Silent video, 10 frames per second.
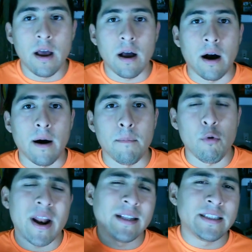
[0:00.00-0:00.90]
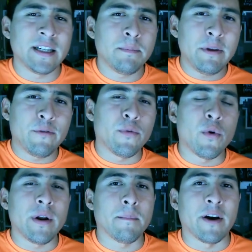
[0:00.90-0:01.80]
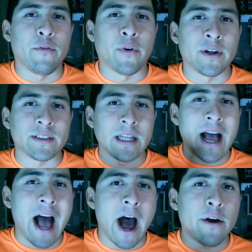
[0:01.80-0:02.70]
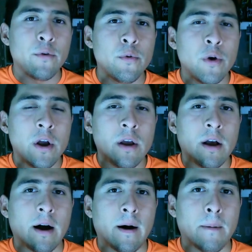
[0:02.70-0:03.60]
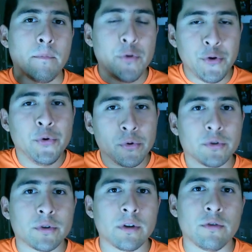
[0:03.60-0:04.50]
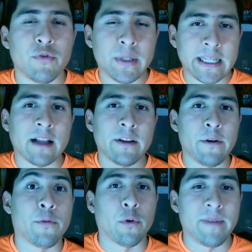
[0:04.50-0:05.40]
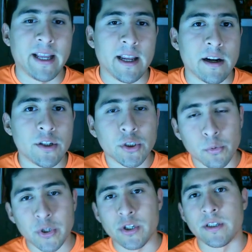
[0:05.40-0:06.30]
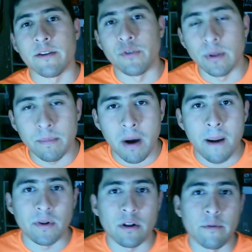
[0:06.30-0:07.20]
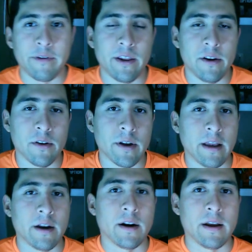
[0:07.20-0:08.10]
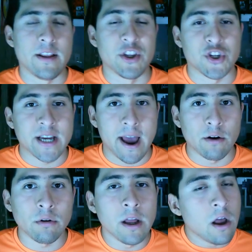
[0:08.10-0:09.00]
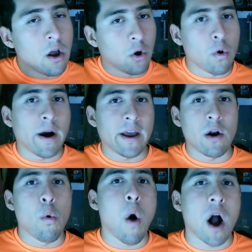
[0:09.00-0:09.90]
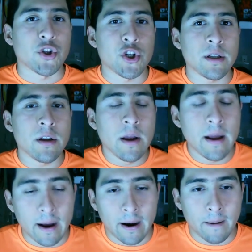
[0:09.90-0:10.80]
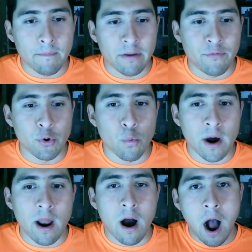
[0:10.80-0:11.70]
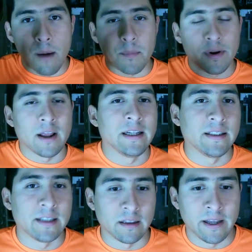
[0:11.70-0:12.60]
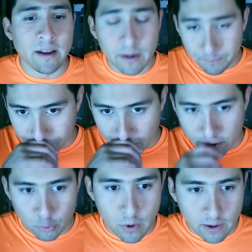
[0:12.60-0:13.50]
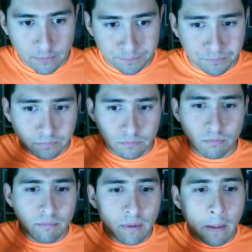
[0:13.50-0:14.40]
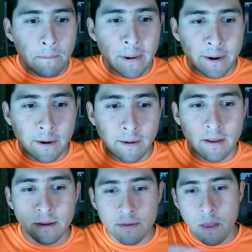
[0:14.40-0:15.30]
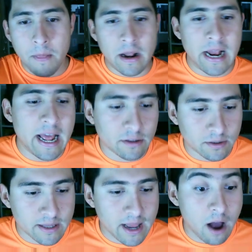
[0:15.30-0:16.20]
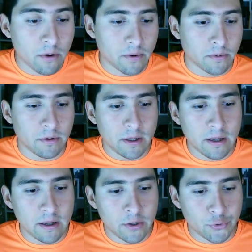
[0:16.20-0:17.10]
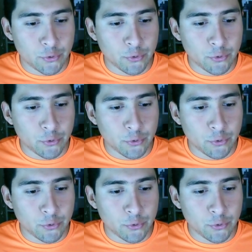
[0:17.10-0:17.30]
um, what I did before in my first how to um, use Fidelity for Beginners, which is a really popular video here in the channel. Go ahead and watch it. Um, if you want, i am gonna link the link as well. But uh, let's now go to